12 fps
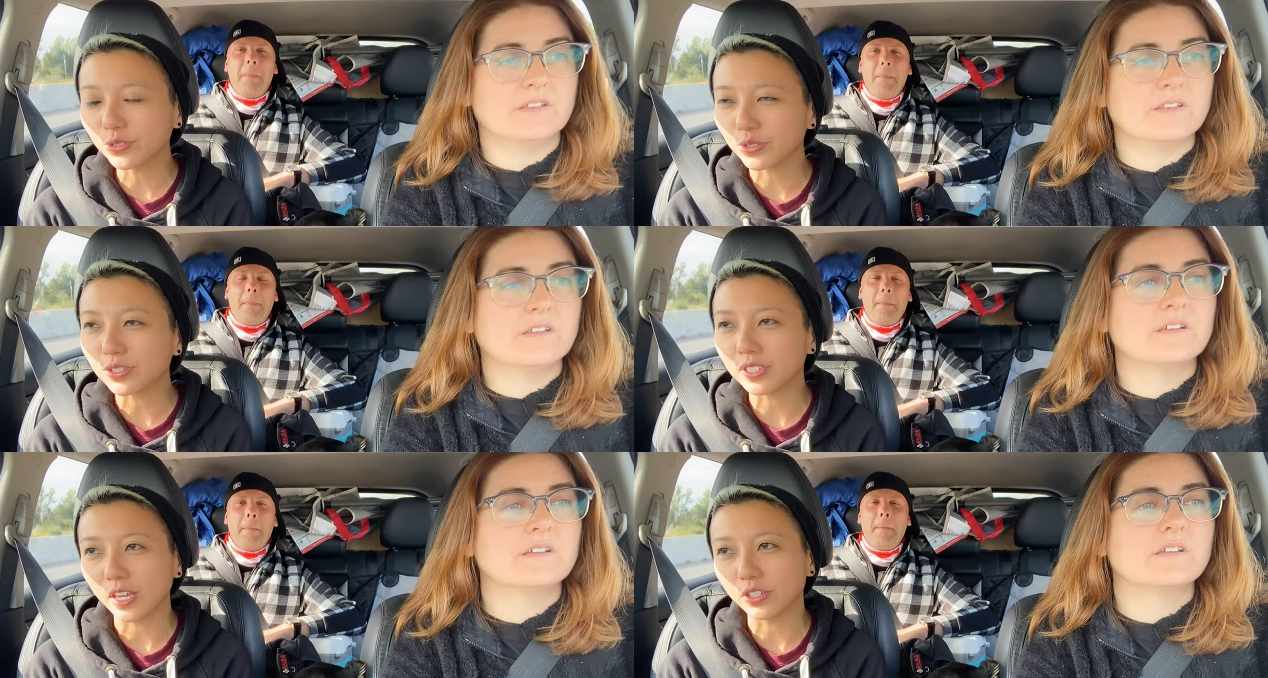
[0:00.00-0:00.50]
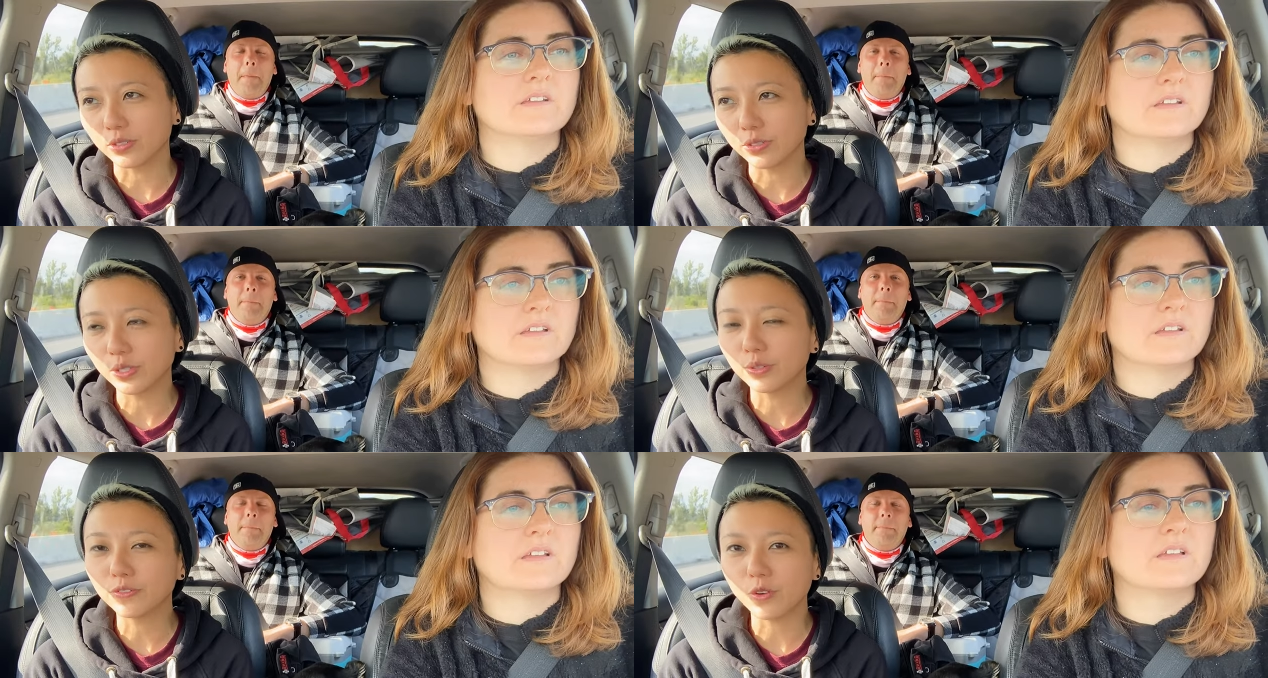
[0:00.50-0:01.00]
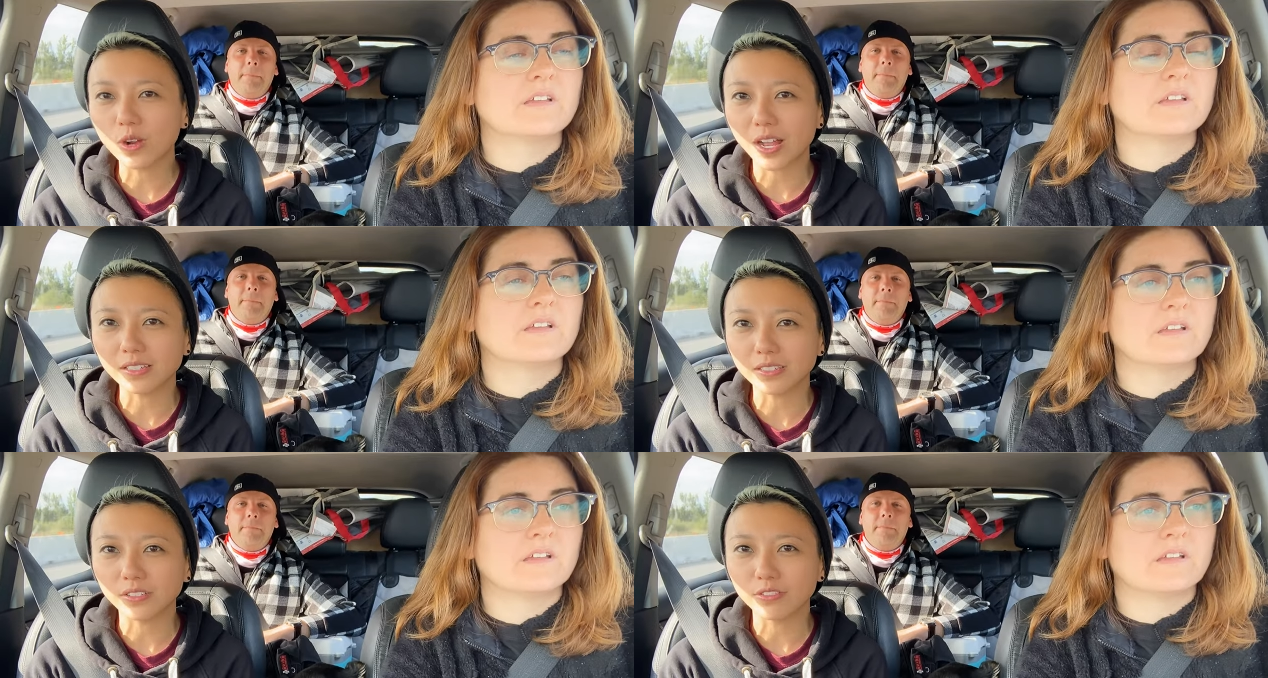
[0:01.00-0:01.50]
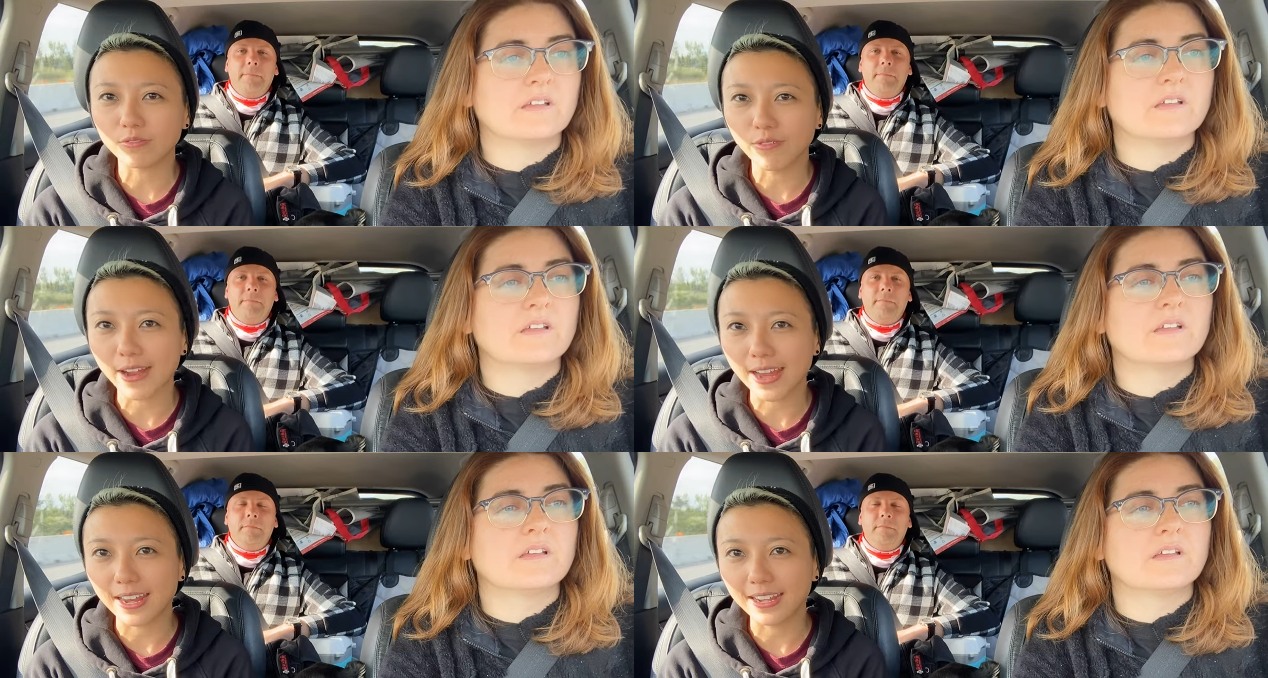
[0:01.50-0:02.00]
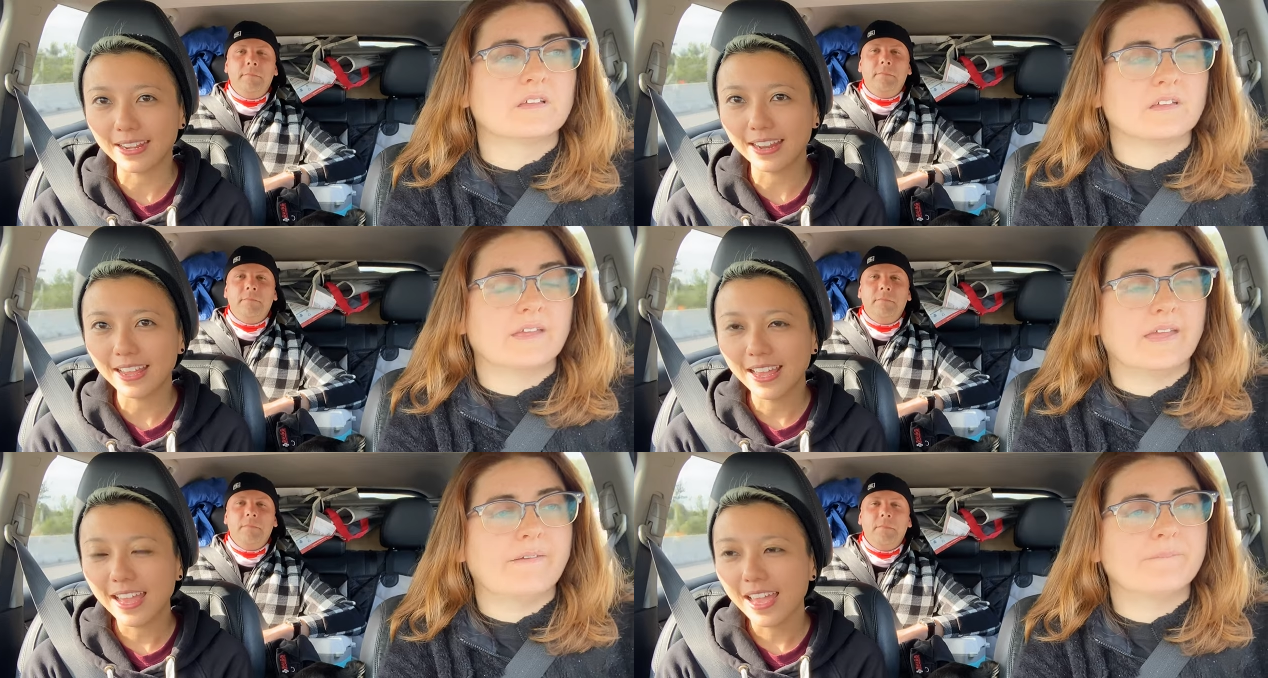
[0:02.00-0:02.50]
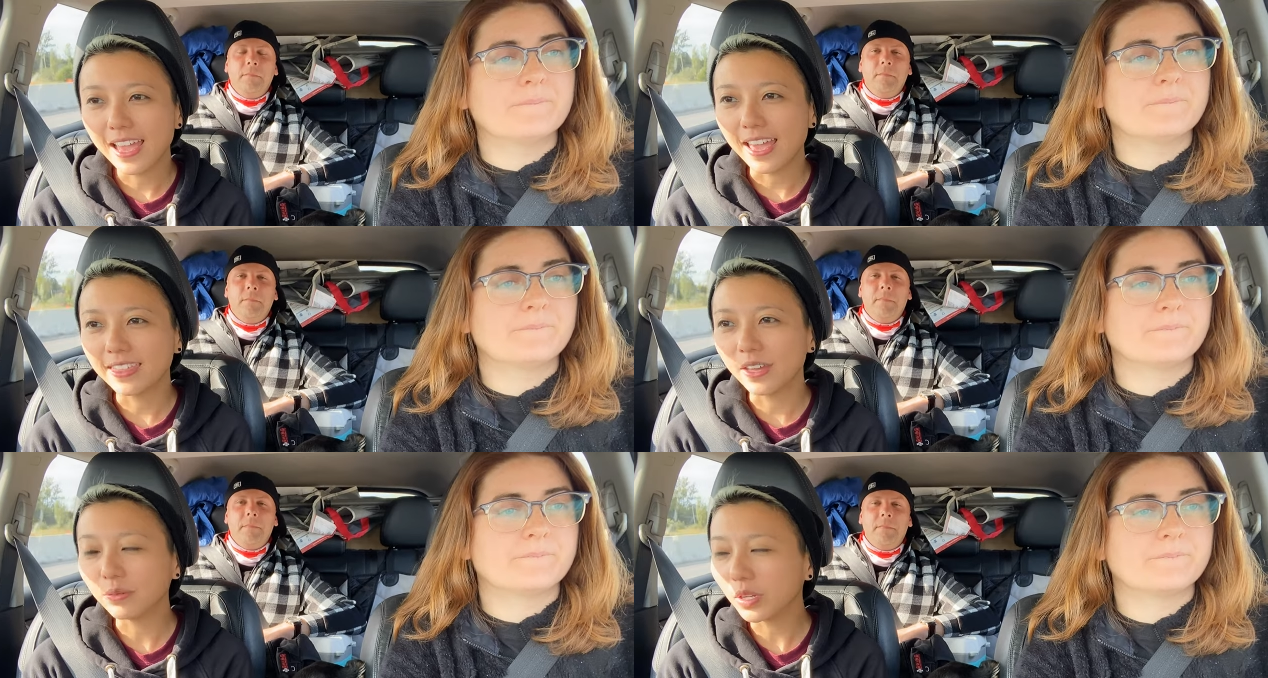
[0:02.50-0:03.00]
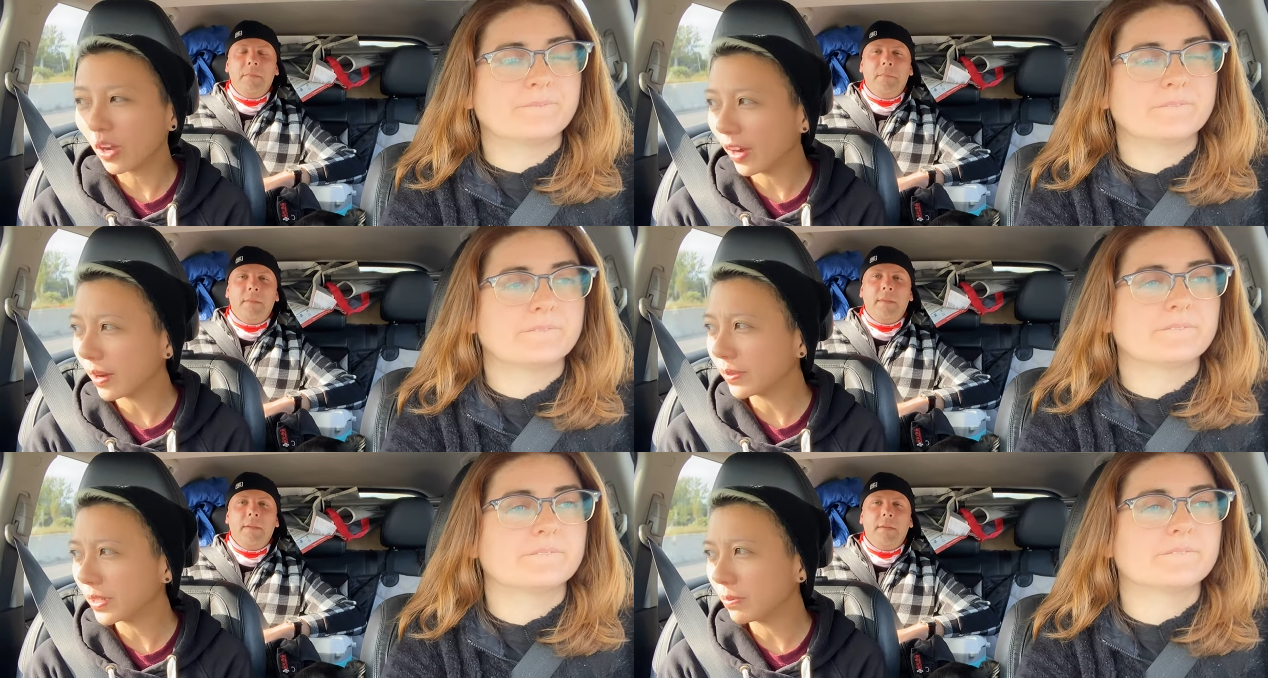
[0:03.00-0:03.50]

Speaker 1: did. to scheduled. It was forecasted to rain. Yeah. And then we got up in the